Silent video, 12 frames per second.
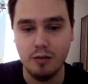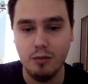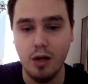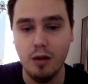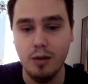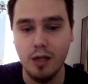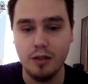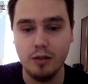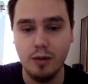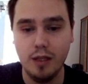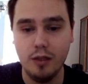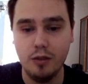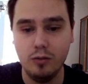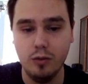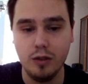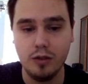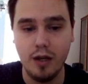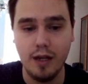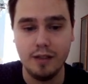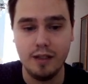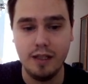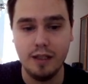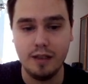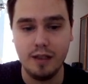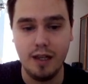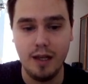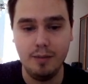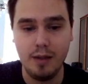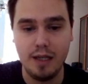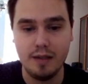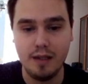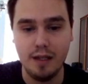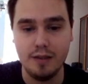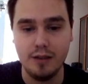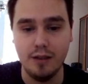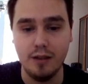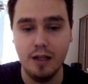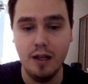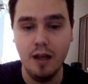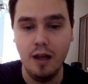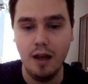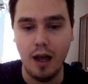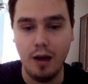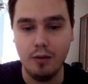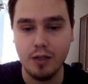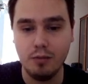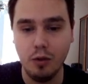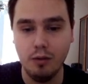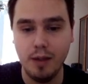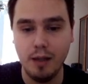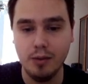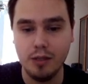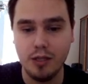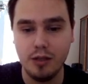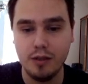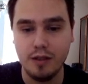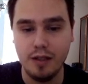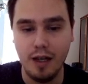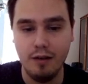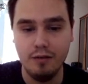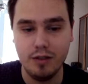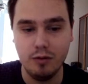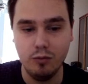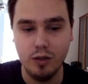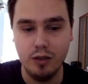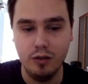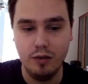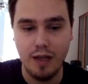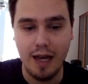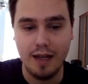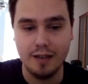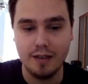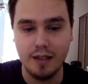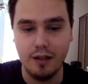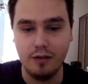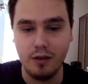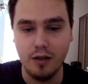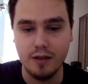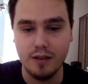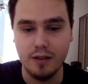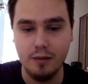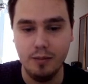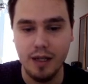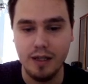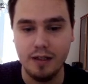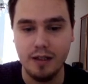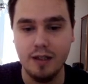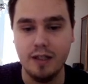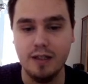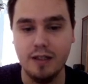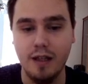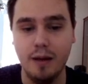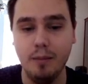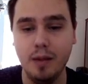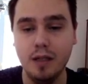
mob on Twitter who are trying to get the game censored. I wish more publishers, devs would do that instead of constantly bending the knee to them.